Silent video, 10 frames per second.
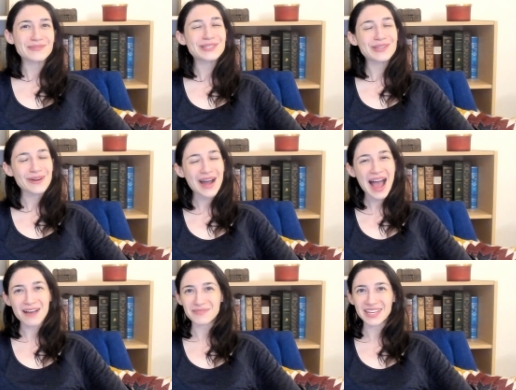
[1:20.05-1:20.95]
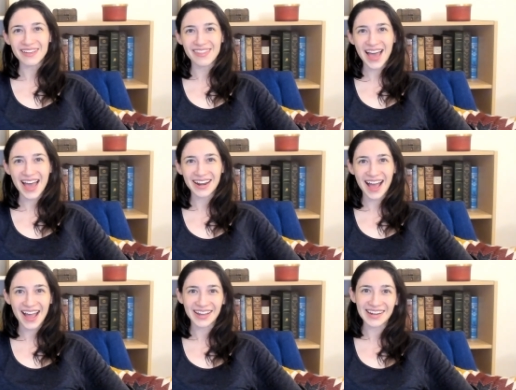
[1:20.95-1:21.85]
so happy that
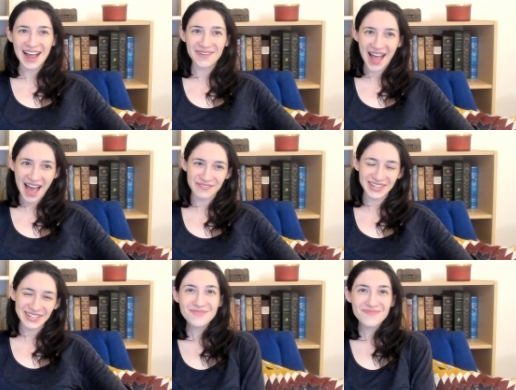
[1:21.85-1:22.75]
I now have it.